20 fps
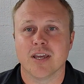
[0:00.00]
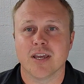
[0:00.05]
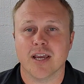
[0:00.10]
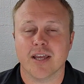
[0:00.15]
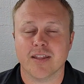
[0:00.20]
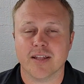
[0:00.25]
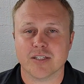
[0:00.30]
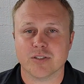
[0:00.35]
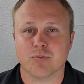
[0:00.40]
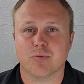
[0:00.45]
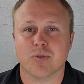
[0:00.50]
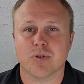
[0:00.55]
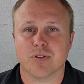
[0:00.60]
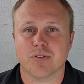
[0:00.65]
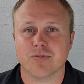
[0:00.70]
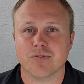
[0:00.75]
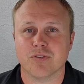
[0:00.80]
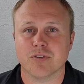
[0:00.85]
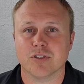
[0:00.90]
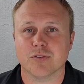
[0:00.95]
And that's one of the
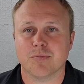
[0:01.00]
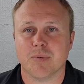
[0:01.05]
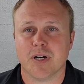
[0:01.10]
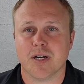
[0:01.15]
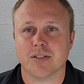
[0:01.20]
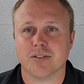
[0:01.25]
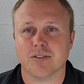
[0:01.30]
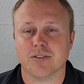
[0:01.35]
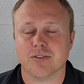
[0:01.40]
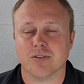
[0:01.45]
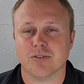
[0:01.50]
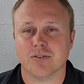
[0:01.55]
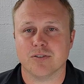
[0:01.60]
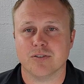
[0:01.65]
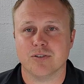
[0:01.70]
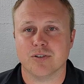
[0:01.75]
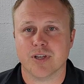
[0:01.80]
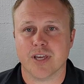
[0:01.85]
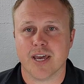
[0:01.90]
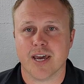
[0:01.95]
first spots to start to
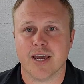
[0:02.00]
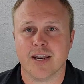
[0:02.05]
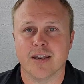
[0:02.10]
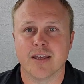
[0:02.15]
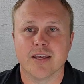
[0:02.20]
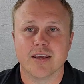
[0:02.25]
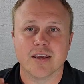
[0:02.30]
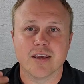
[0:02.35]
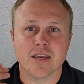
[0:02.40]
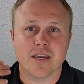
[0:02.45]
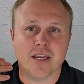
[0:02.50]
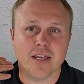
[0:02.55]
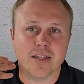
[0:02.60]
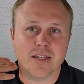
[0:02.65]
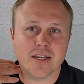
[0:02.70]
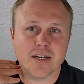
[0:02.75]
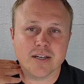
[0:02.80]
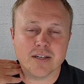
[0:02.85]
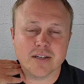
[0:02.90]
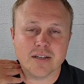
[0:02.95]
look at. And
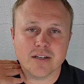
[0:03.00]
then